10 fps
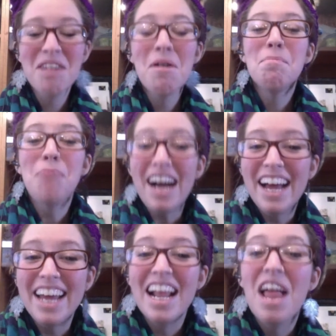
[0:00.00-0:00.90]

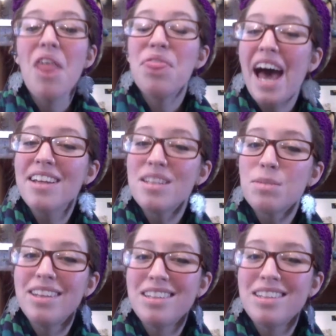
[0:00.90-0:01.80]
But that is
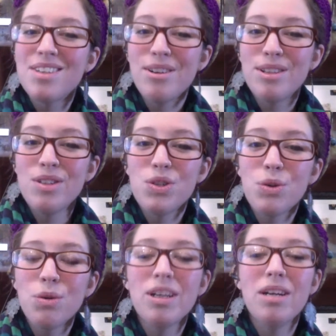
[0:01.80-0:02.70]
when they started the
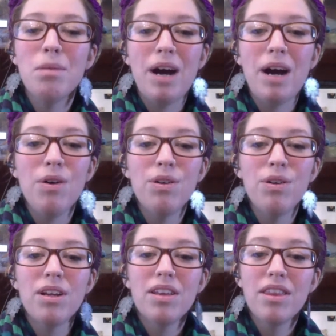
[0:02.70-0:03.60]
story about
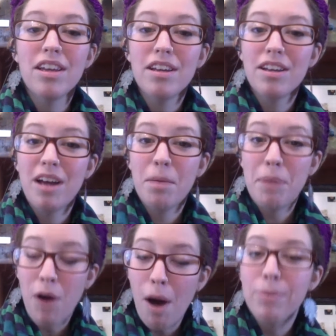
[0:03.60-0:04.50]

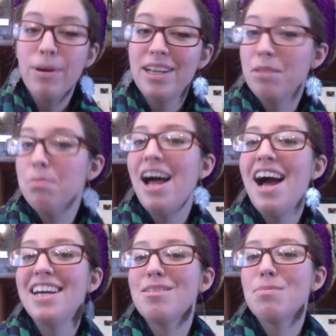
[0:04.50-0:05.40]
operating in the
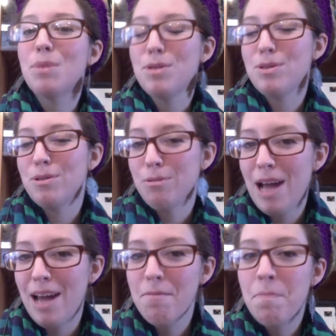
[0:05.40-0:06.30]
black as opposed to in the
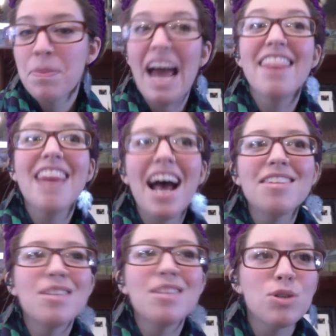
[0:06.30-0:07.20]
red. And that's
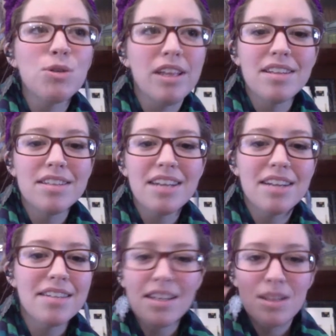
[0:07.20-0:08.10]
the story that sticks.
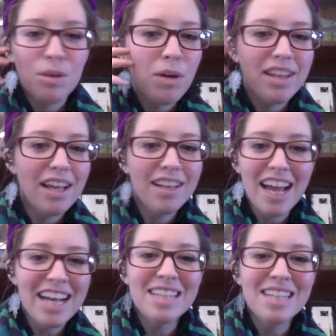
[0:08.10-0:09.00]
That's the one that
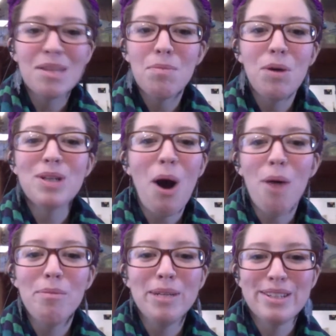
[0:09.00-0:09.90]
is the most
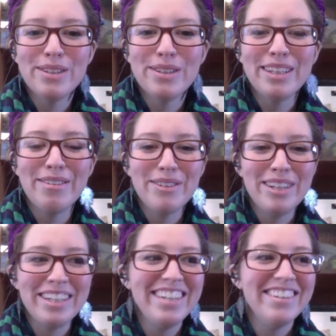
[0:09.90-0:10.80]
common story that everyone
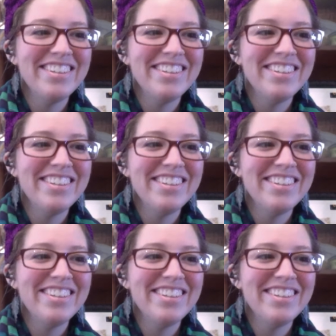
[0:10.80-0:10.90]
knows.